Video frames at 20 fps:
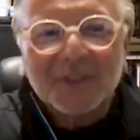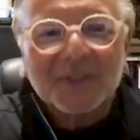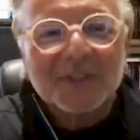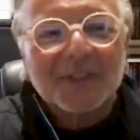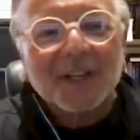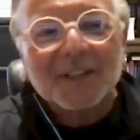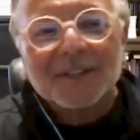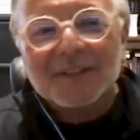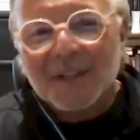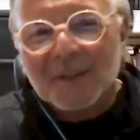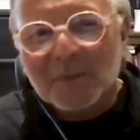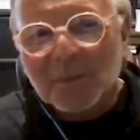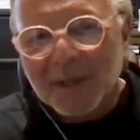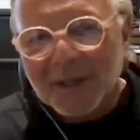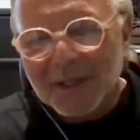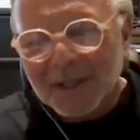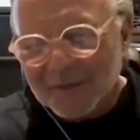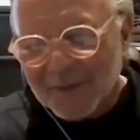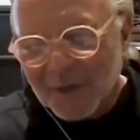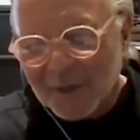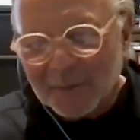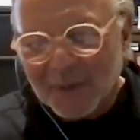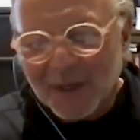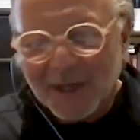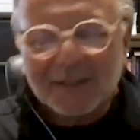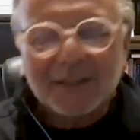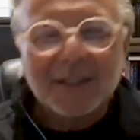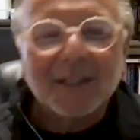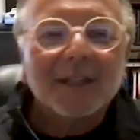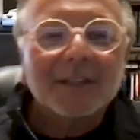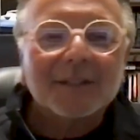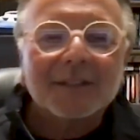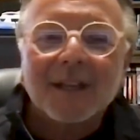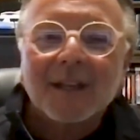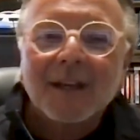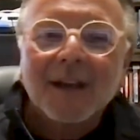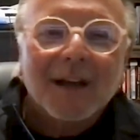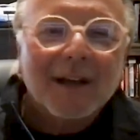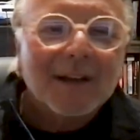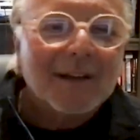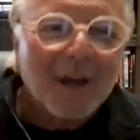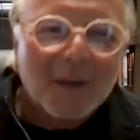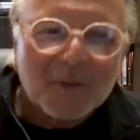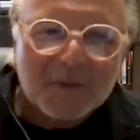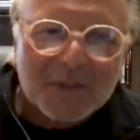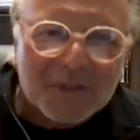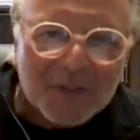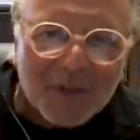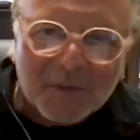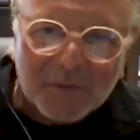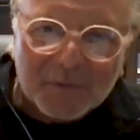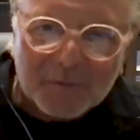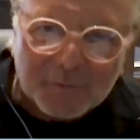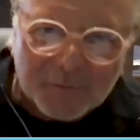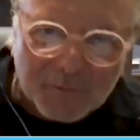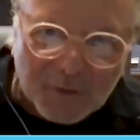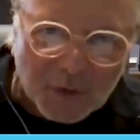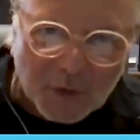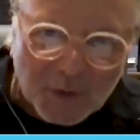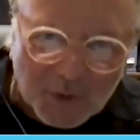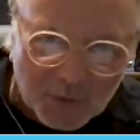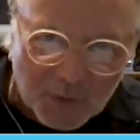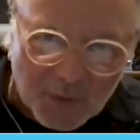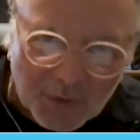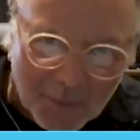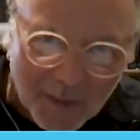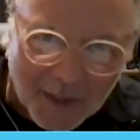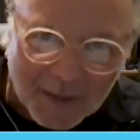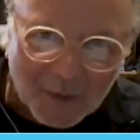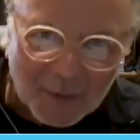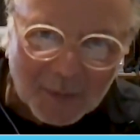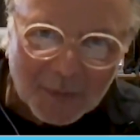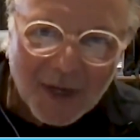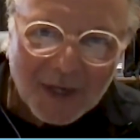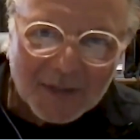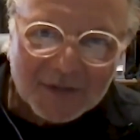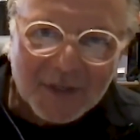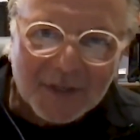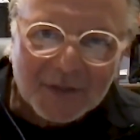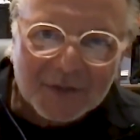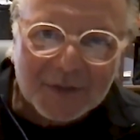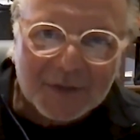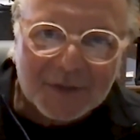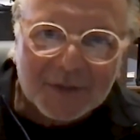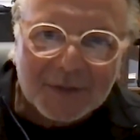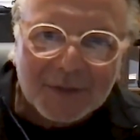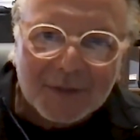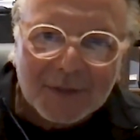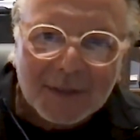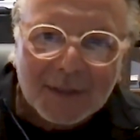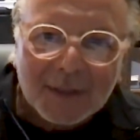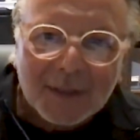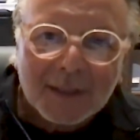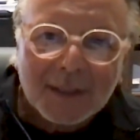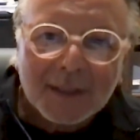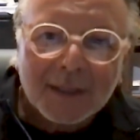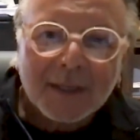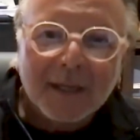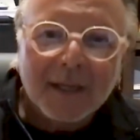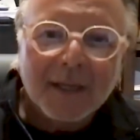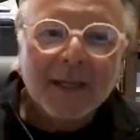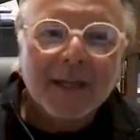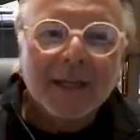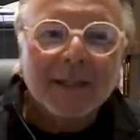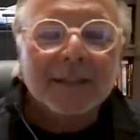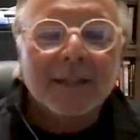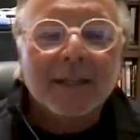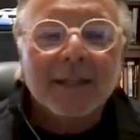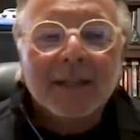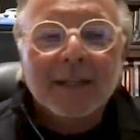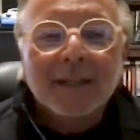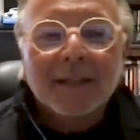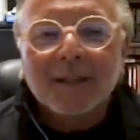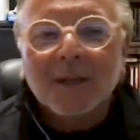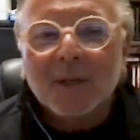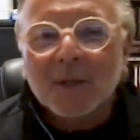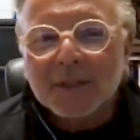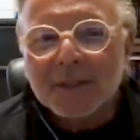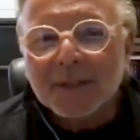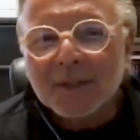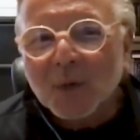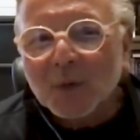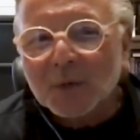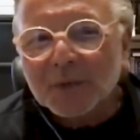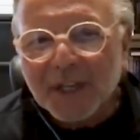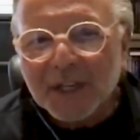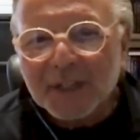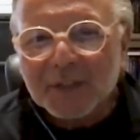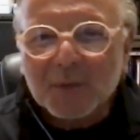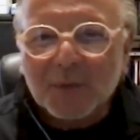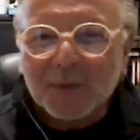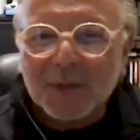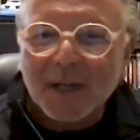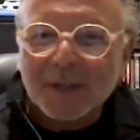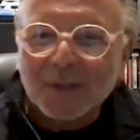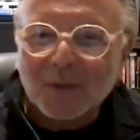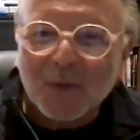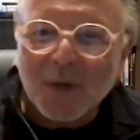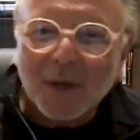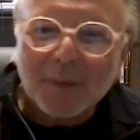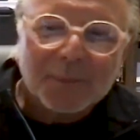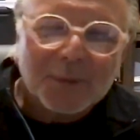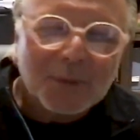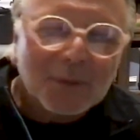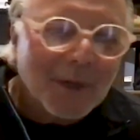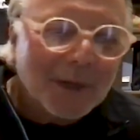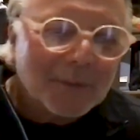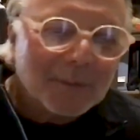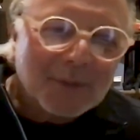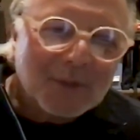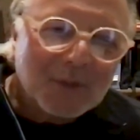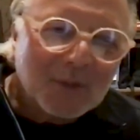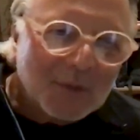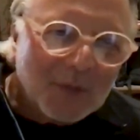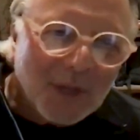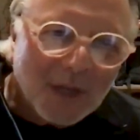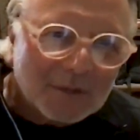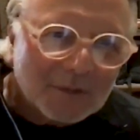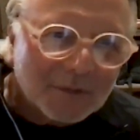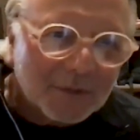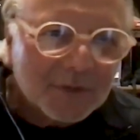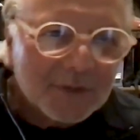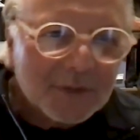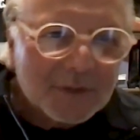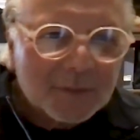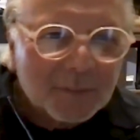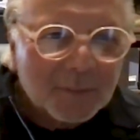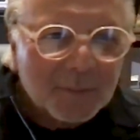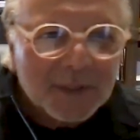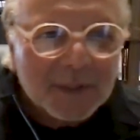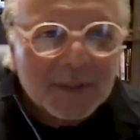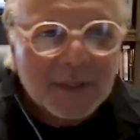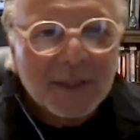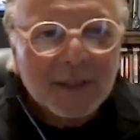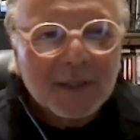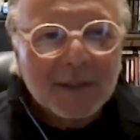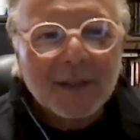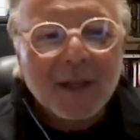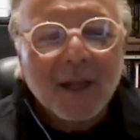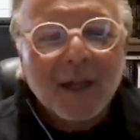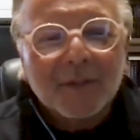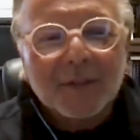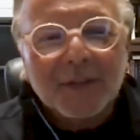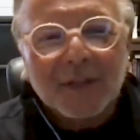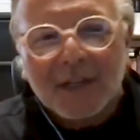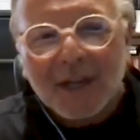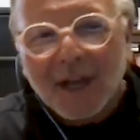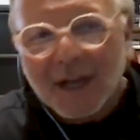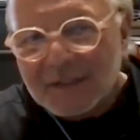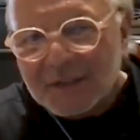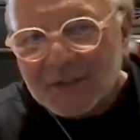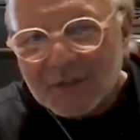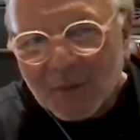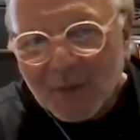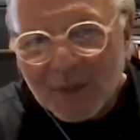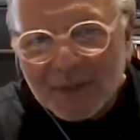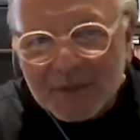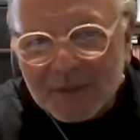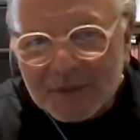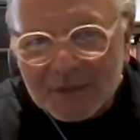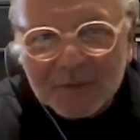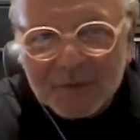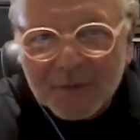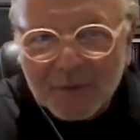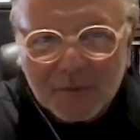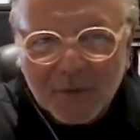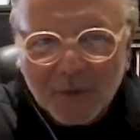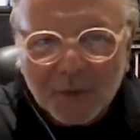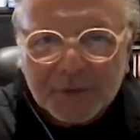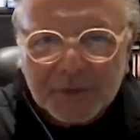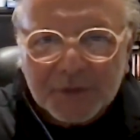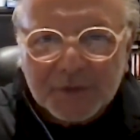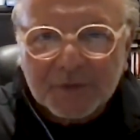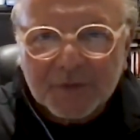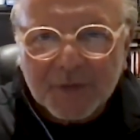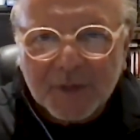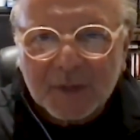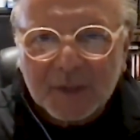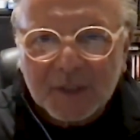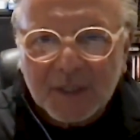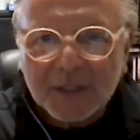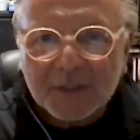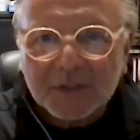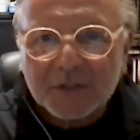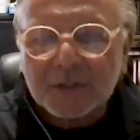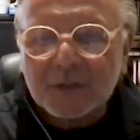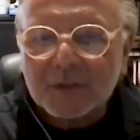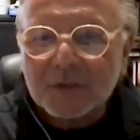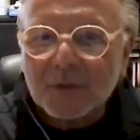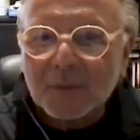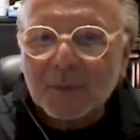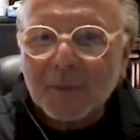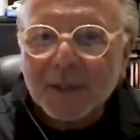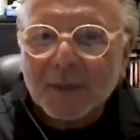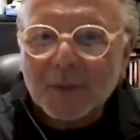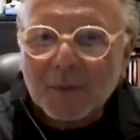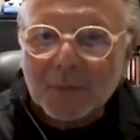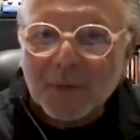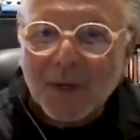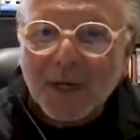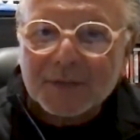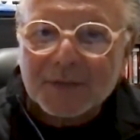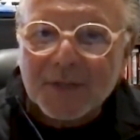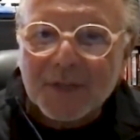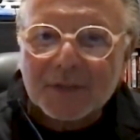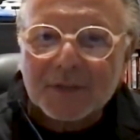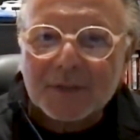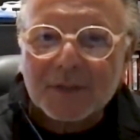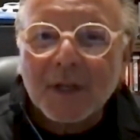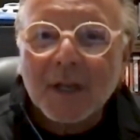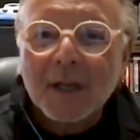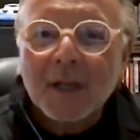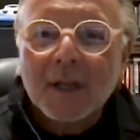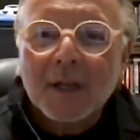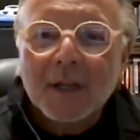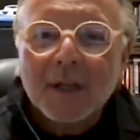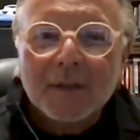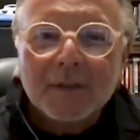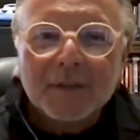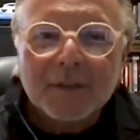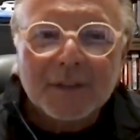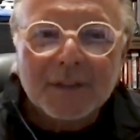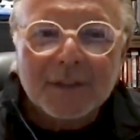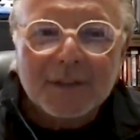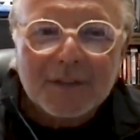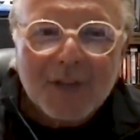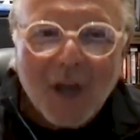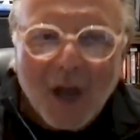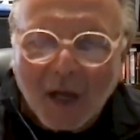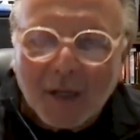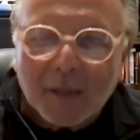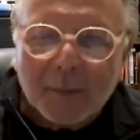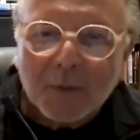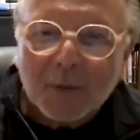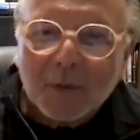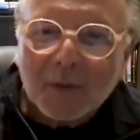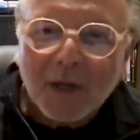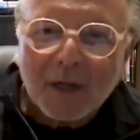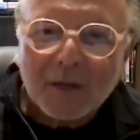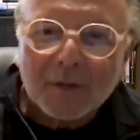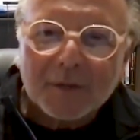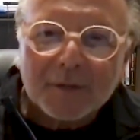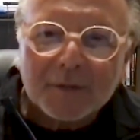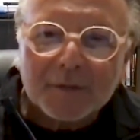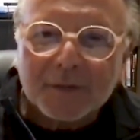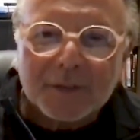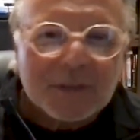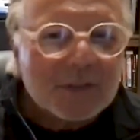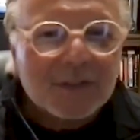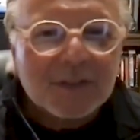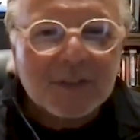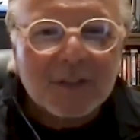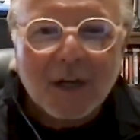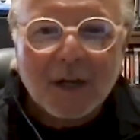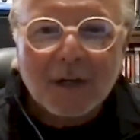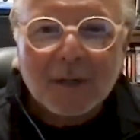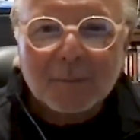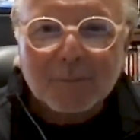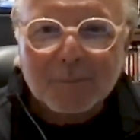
discussed on many of our podcasts, our houses are filled with microprocessors. And, in the old days when I grew up, you might be too young for this, the consequences of a voltage variation to a microprocessor, the timer on the VCR